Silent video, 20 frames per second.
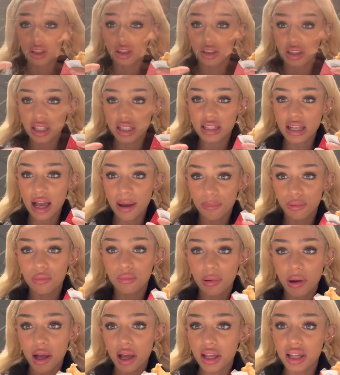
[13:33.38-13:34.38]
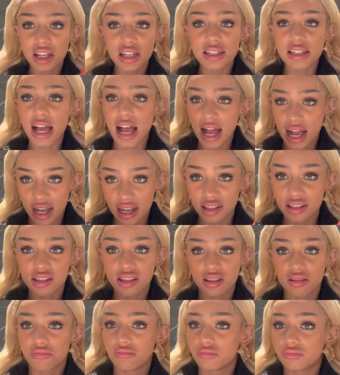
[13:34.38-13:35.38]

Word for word: This apple pie is ass.